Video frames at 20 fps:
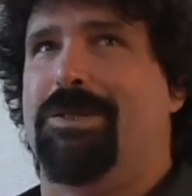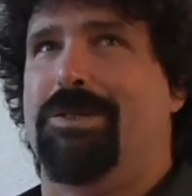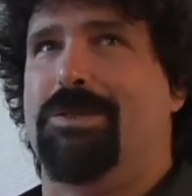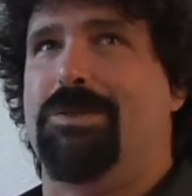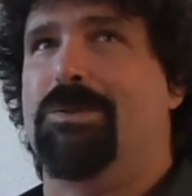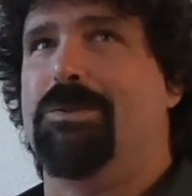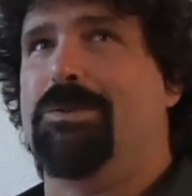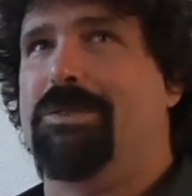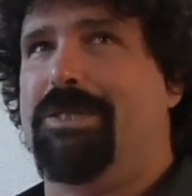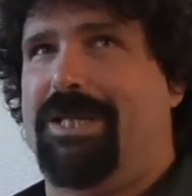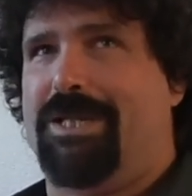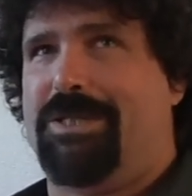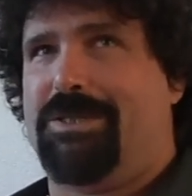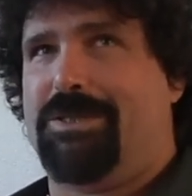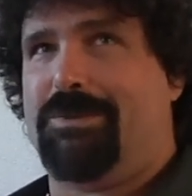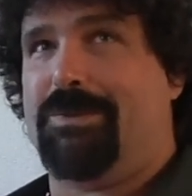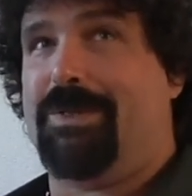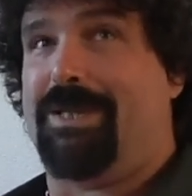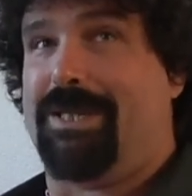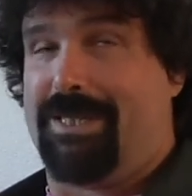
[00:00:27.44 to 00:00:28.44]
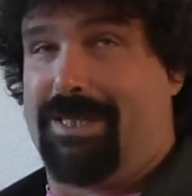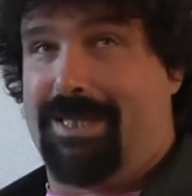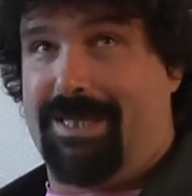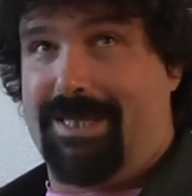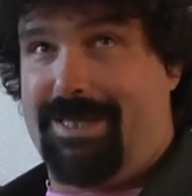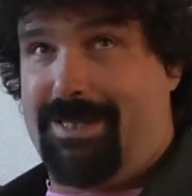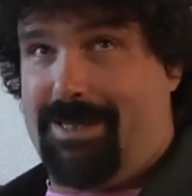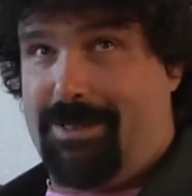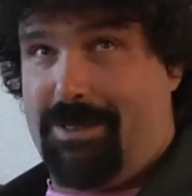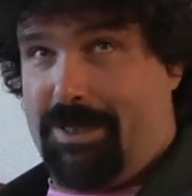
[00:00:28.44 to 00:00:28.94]
do the
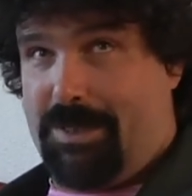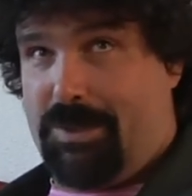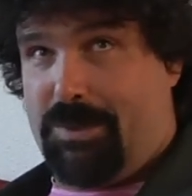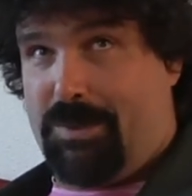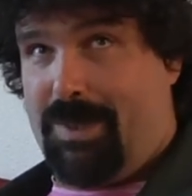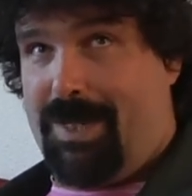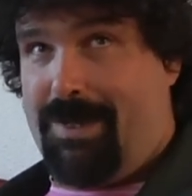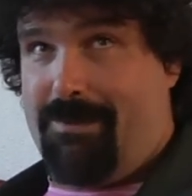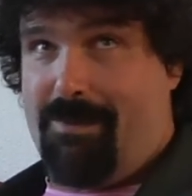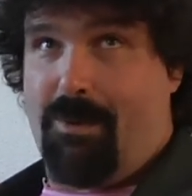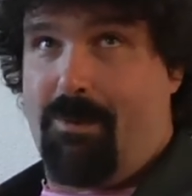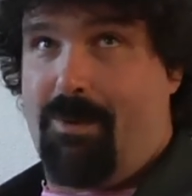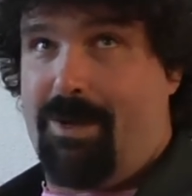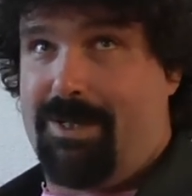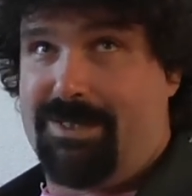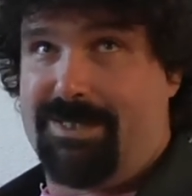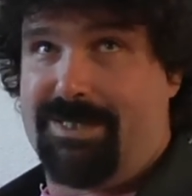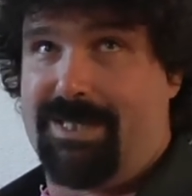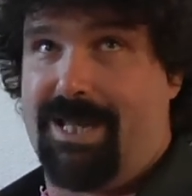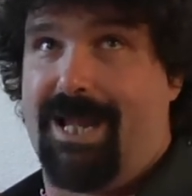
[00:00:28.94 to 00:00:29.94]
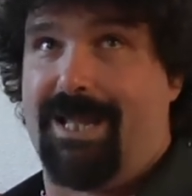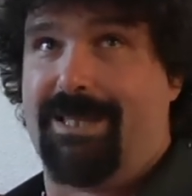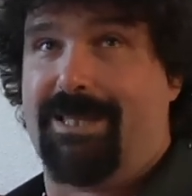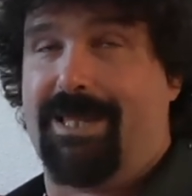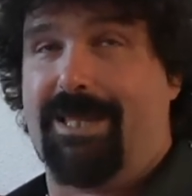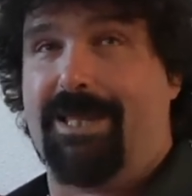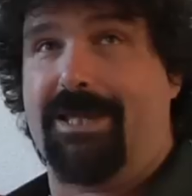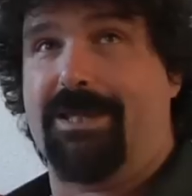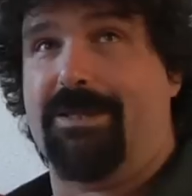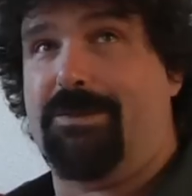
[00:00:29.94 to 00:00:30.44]
extreme on one side,
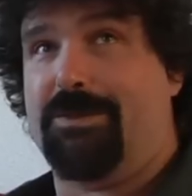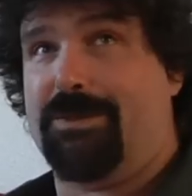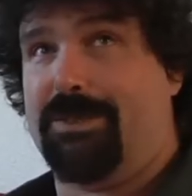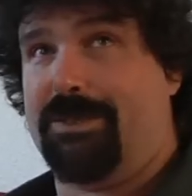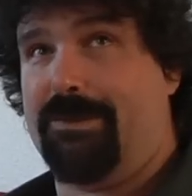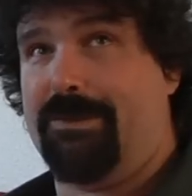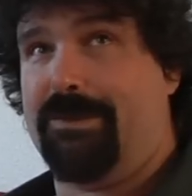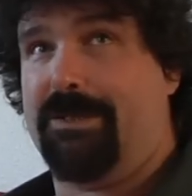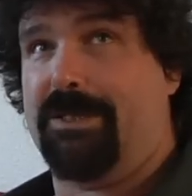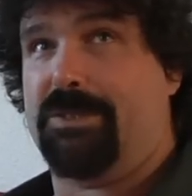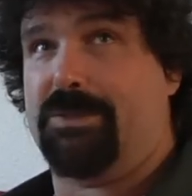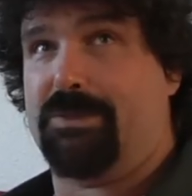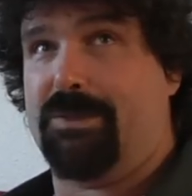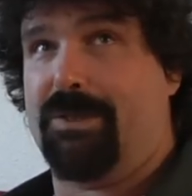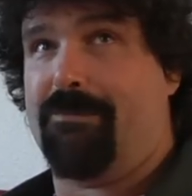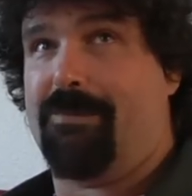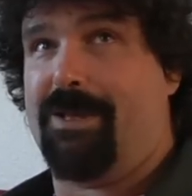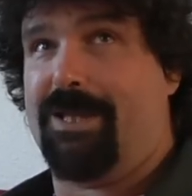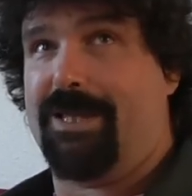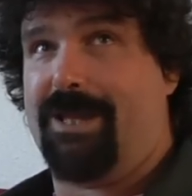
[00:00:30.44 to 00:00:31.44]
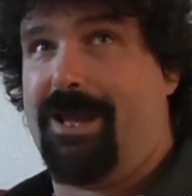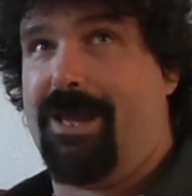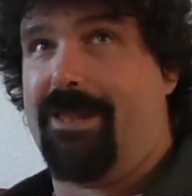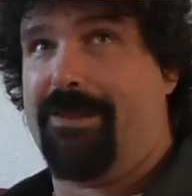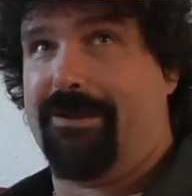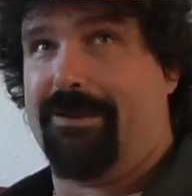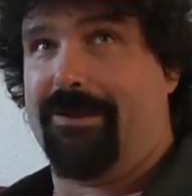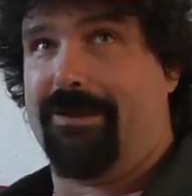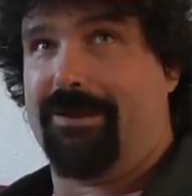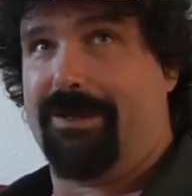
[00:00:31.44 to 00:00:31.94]
they can usually do the extreme on the
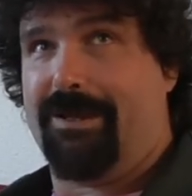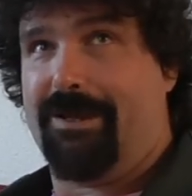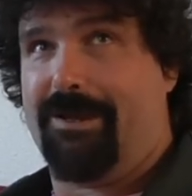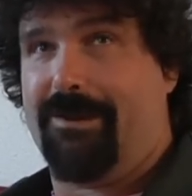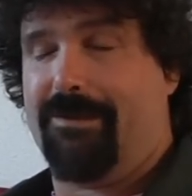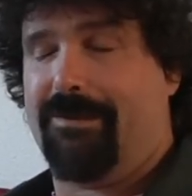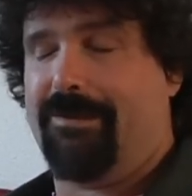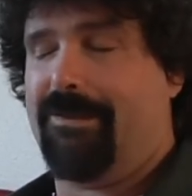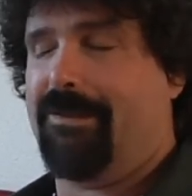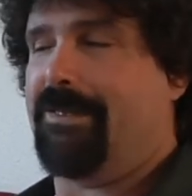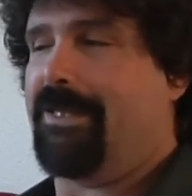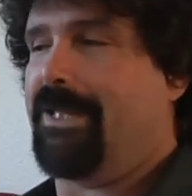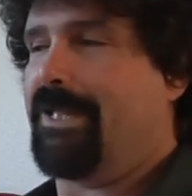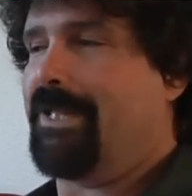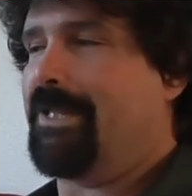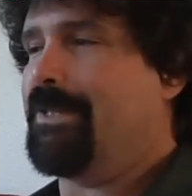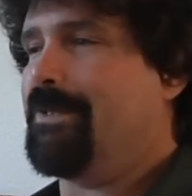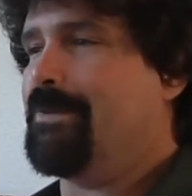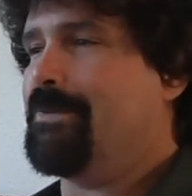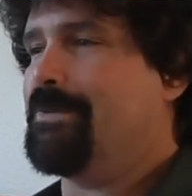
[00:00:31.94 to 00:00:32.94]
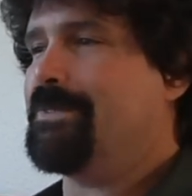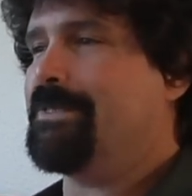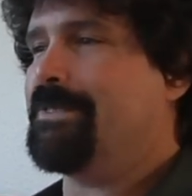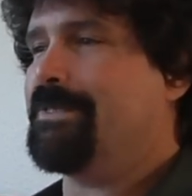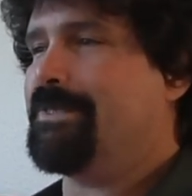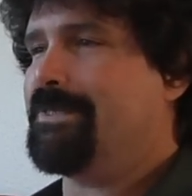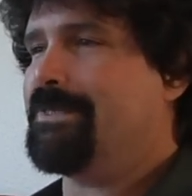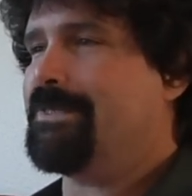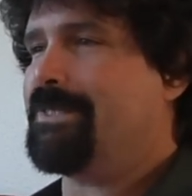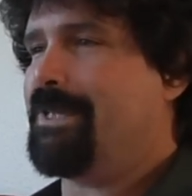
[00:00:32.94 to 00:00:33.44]
other. That they can use
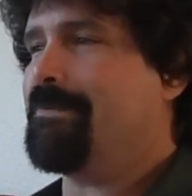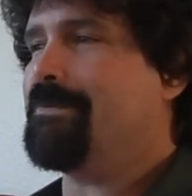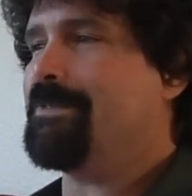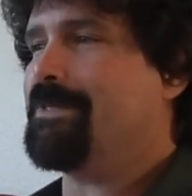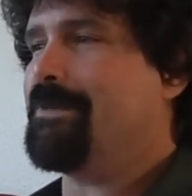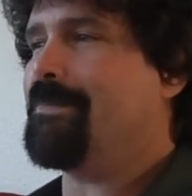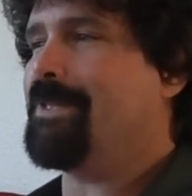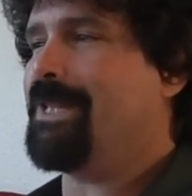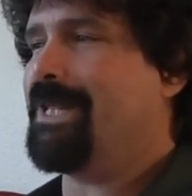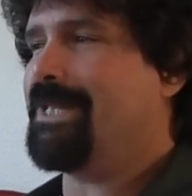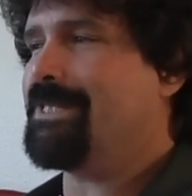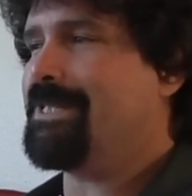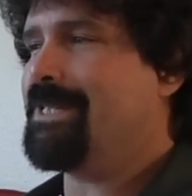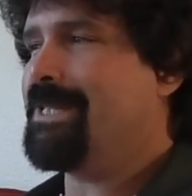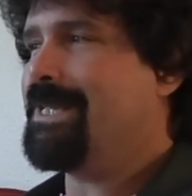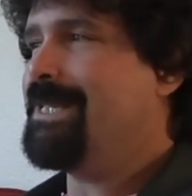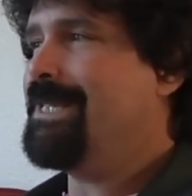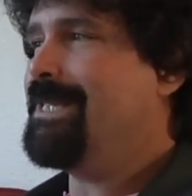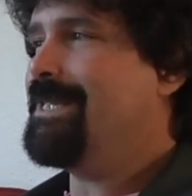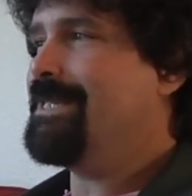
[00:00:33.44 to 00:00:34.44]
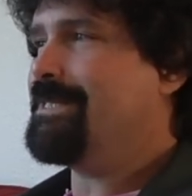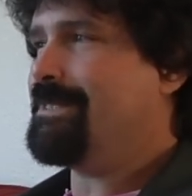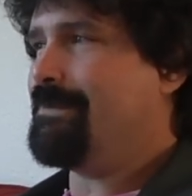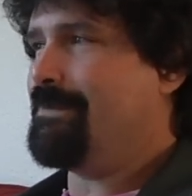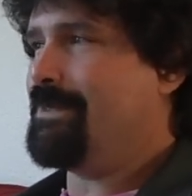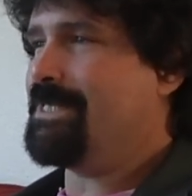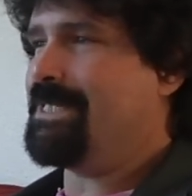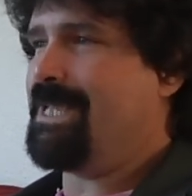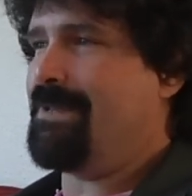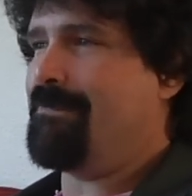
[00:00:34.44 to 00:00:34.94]
some of
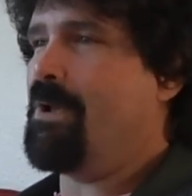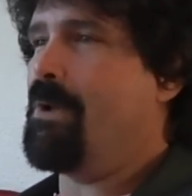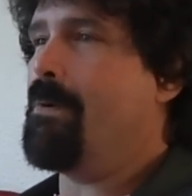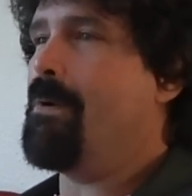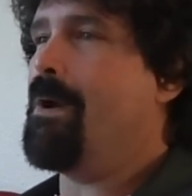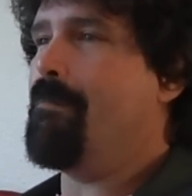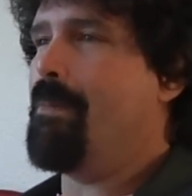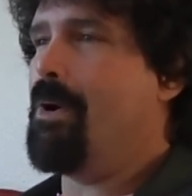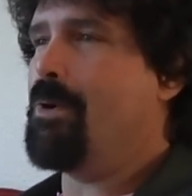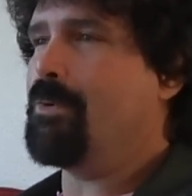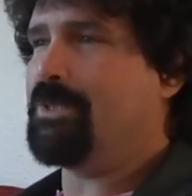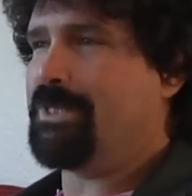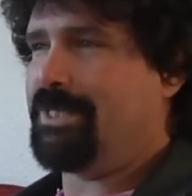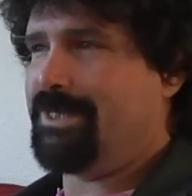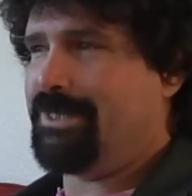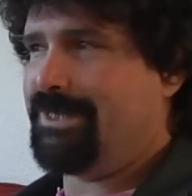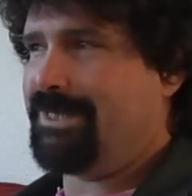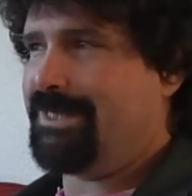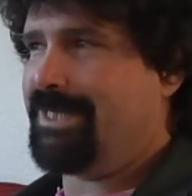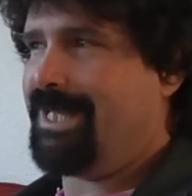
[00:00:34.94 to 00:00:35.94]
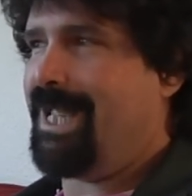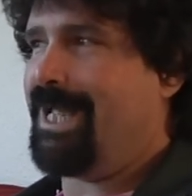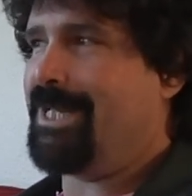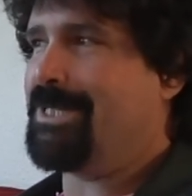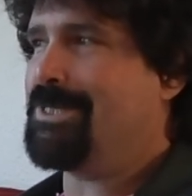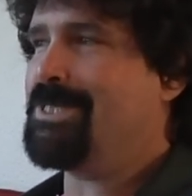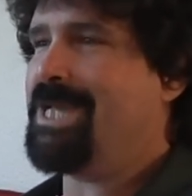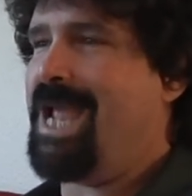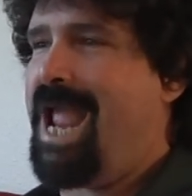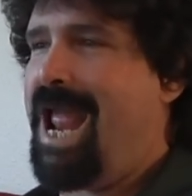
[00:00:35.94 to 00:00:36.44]
the same emotions
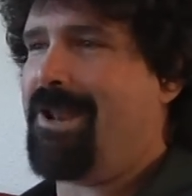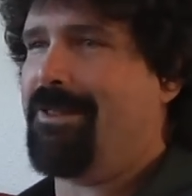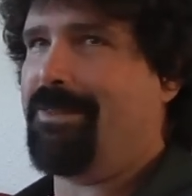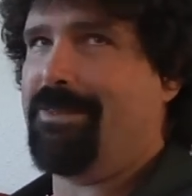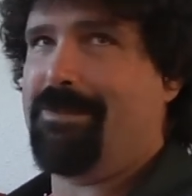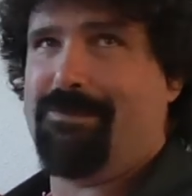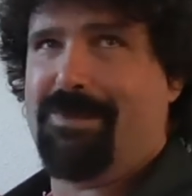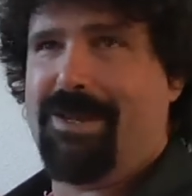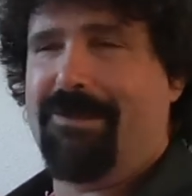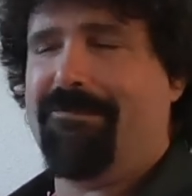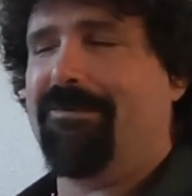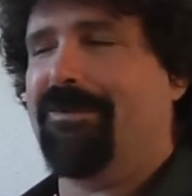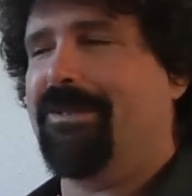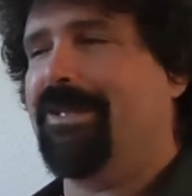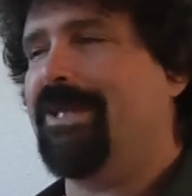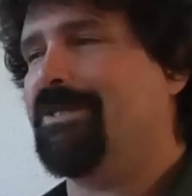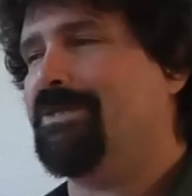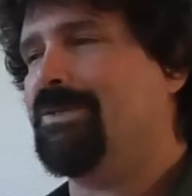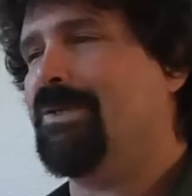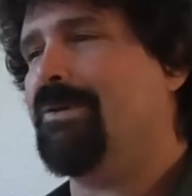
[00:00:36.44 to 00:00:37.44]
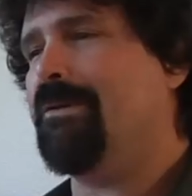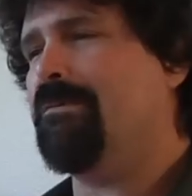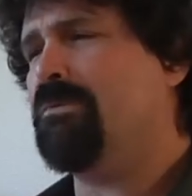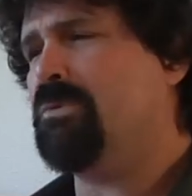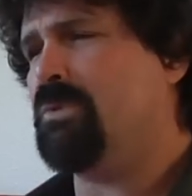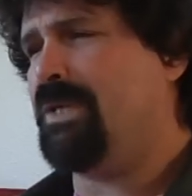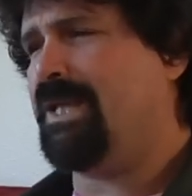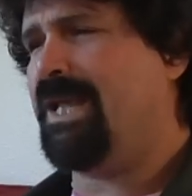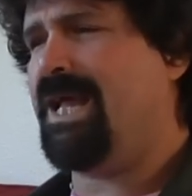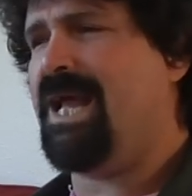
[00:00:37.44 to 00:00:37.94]
and channel them differently. So he was
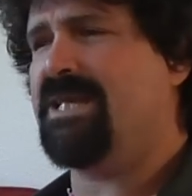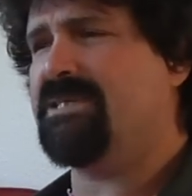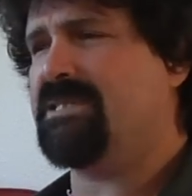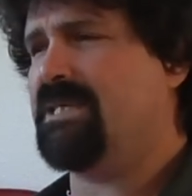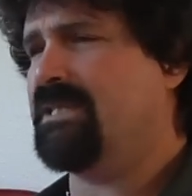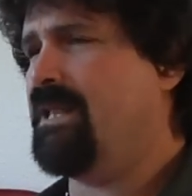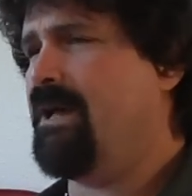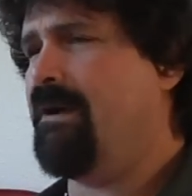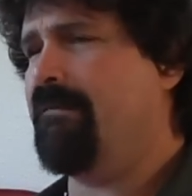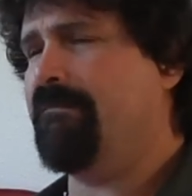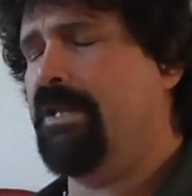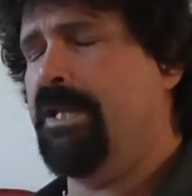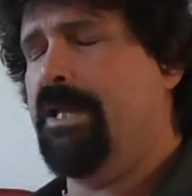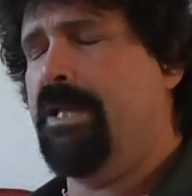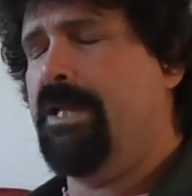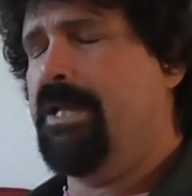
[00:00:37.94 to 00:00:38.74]
one of the guys I loved.